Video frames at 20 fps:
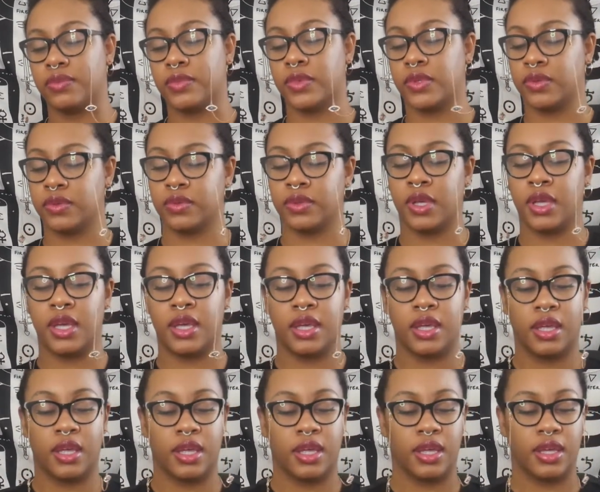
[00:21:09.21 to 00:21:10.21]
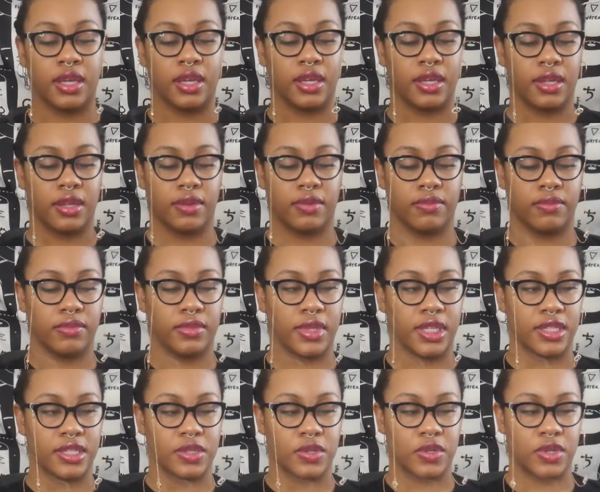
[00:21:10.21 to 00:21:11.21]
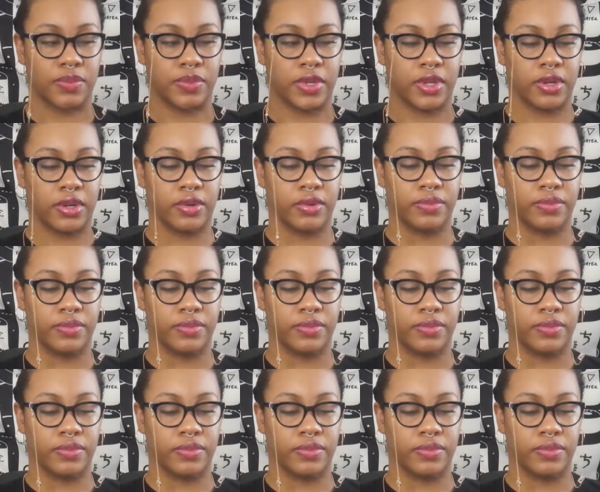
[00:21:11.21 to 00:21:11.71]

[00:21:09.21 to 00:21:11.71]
moon in Scorpio.